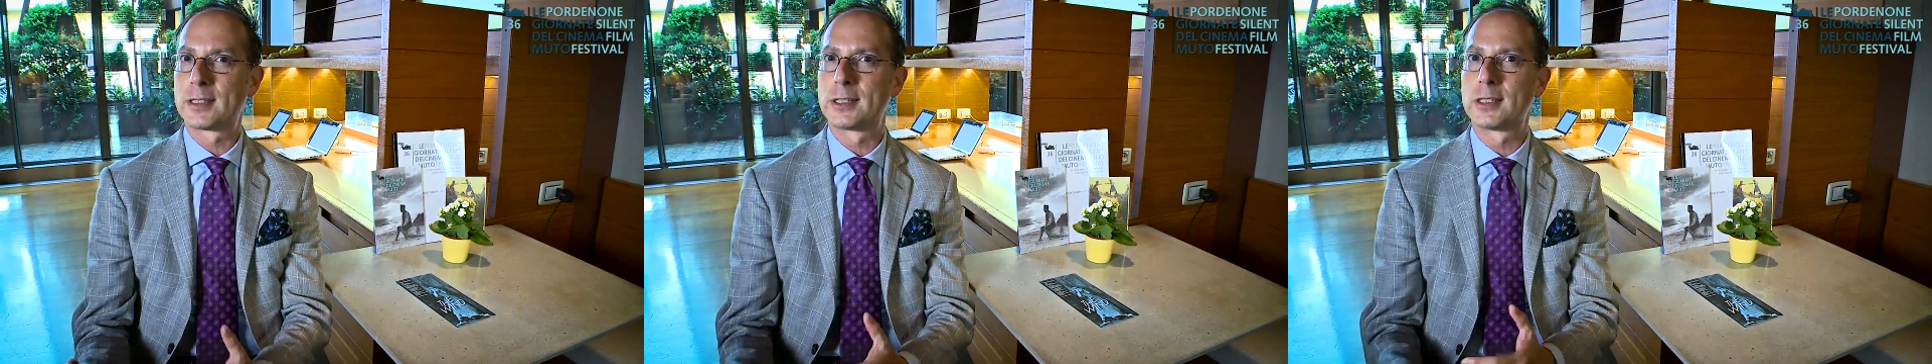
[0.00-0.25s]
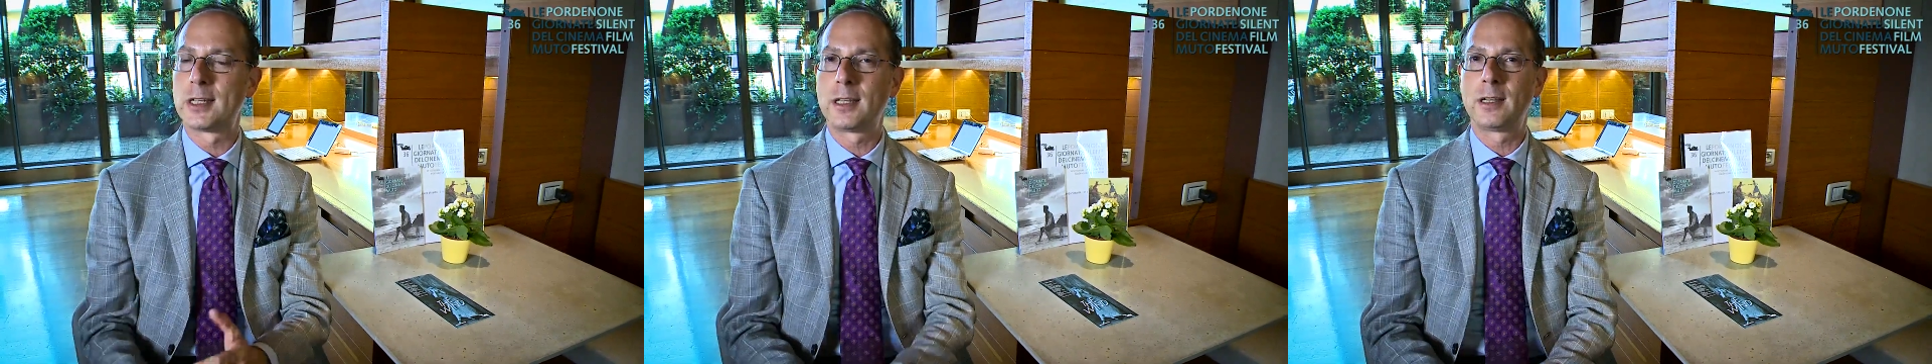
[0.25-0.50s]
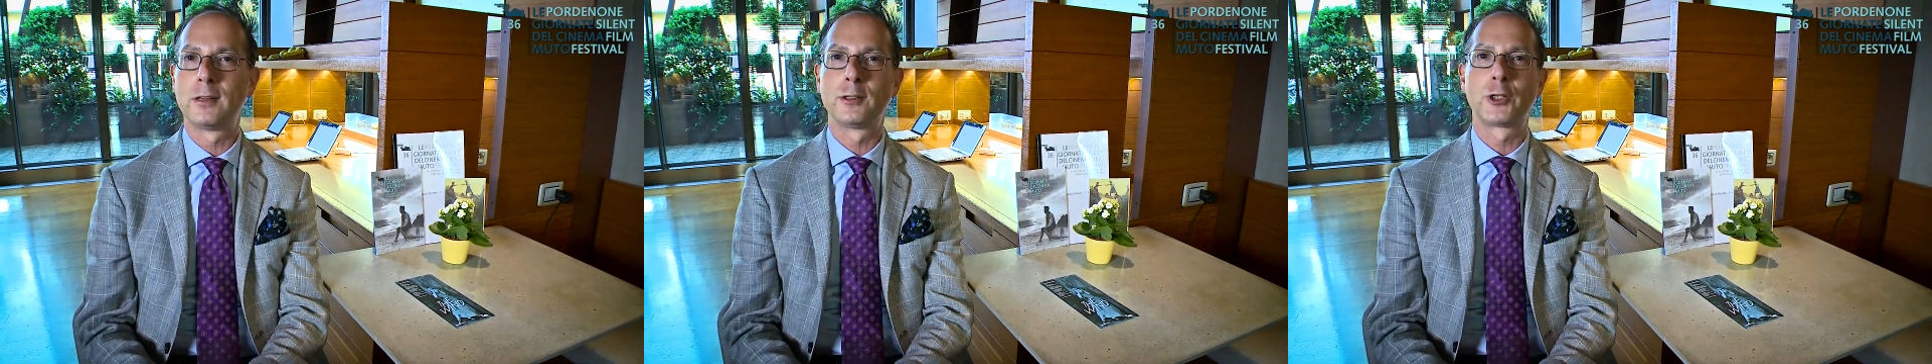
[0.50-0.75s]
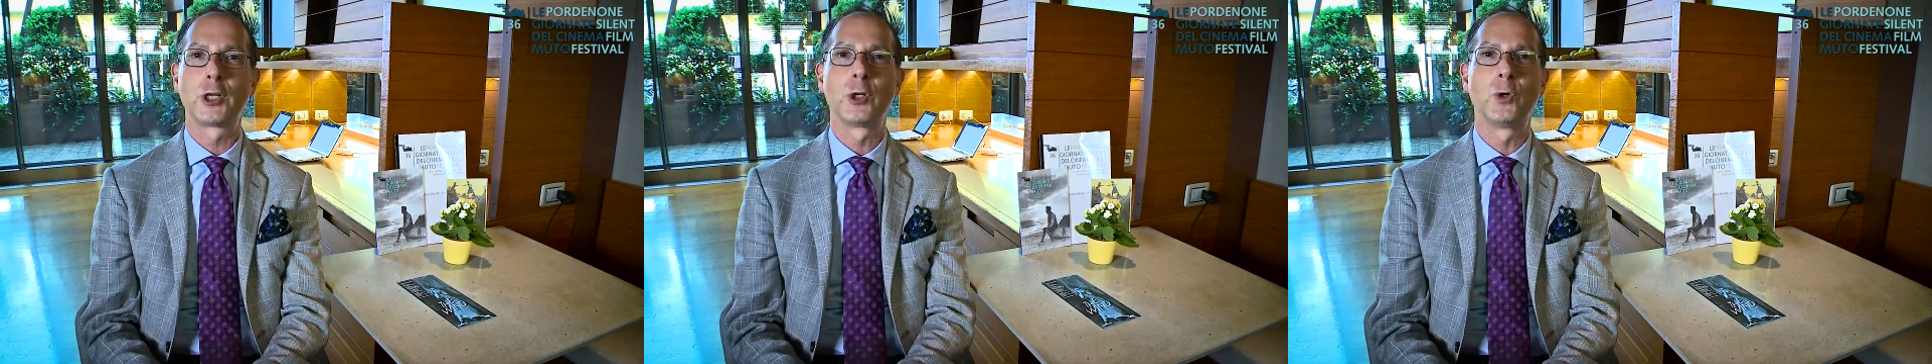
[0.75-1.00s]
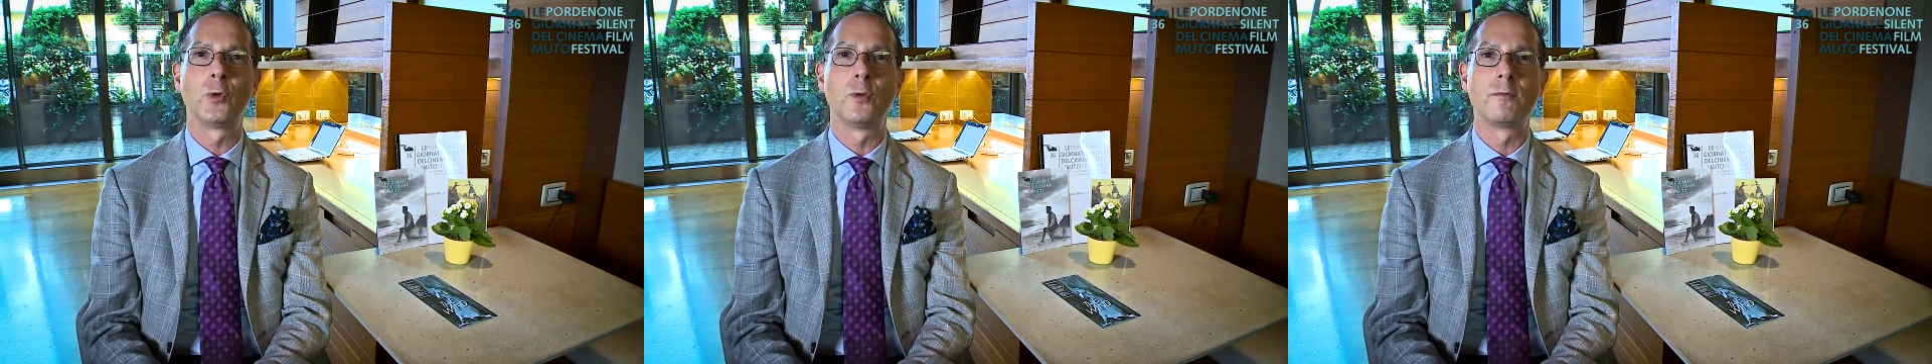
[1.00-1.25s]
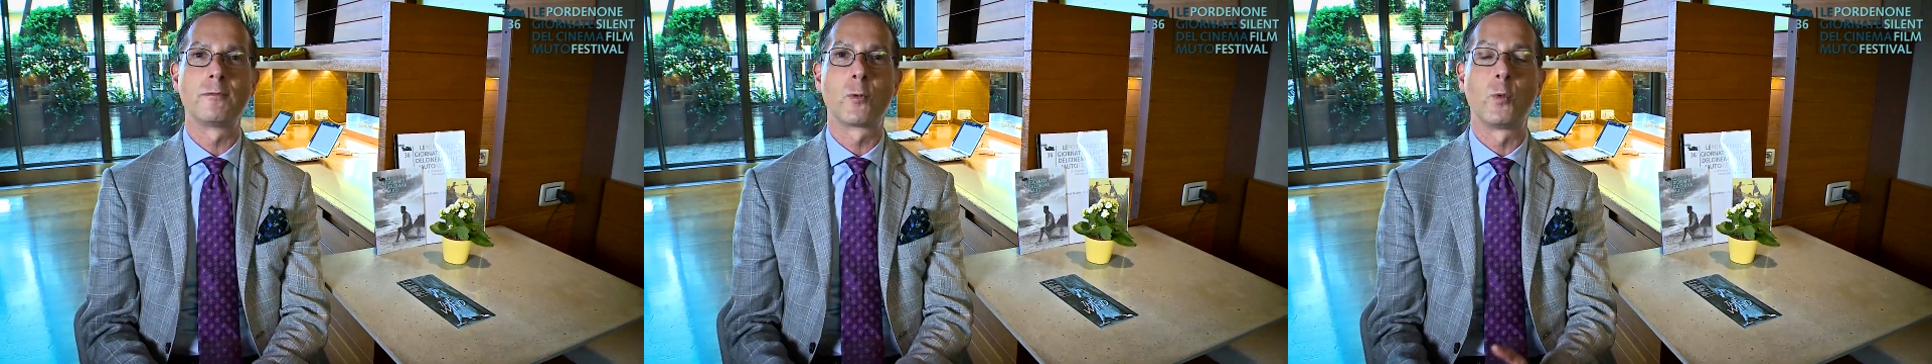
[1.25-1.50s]
to see 2
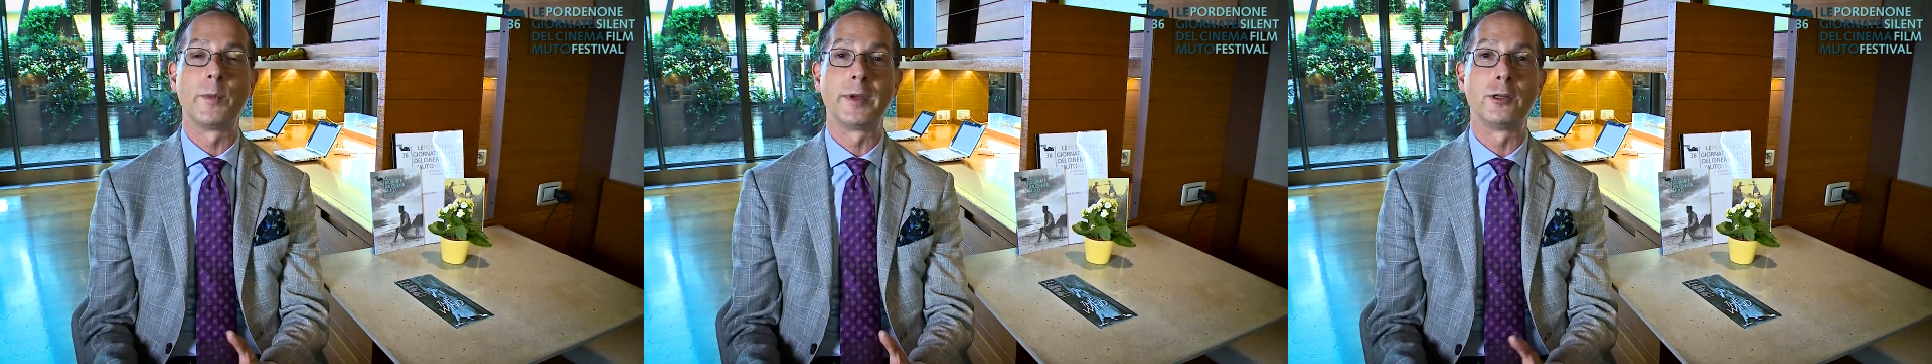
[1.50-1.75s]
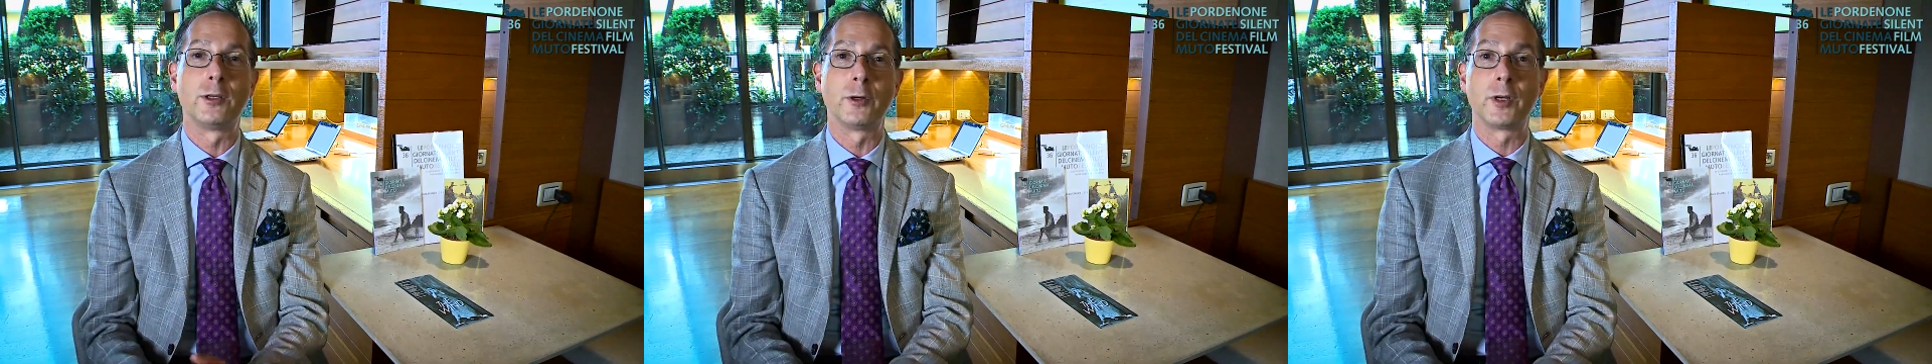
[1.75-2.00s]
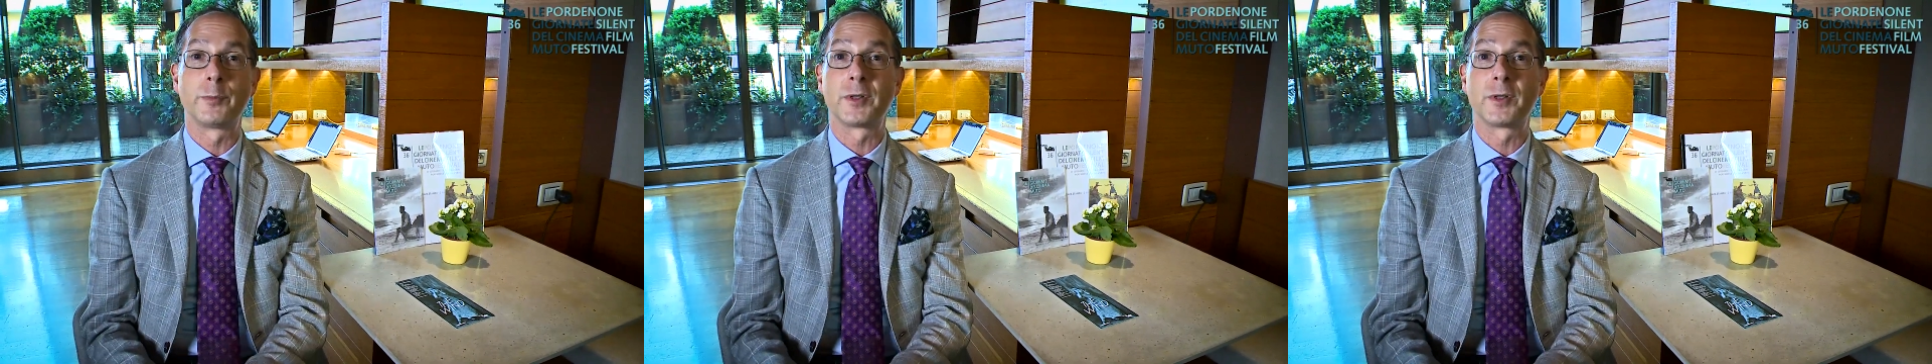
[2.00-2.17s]
women doing,